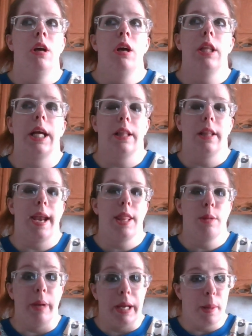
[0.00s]
like a lot of the
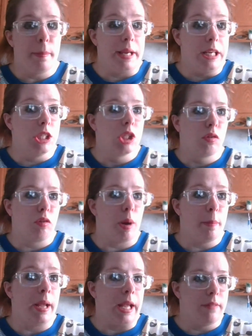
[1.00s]
makeup is
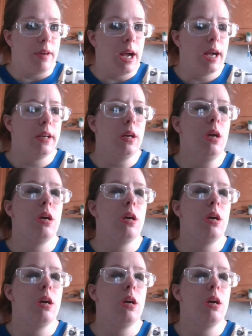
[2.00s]
from Avon.